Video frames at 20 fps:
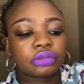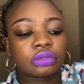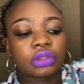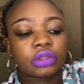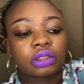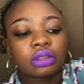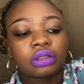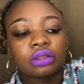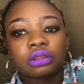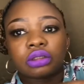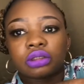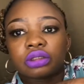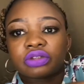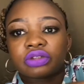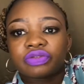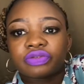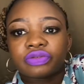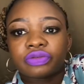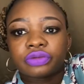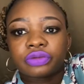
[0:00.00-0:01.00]
this
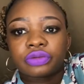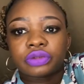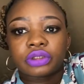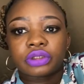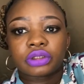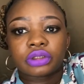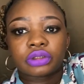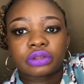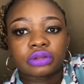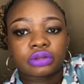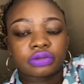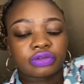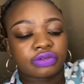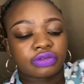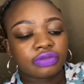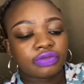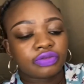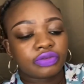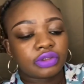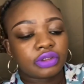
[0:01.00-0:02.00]
for you
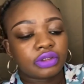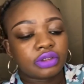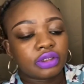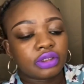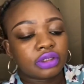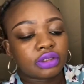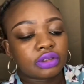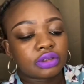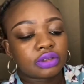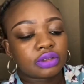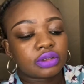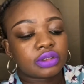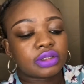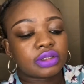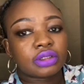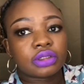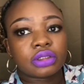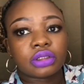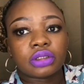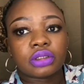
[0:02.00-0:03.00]
guys to
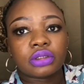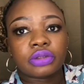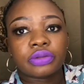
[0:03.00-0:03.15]
see.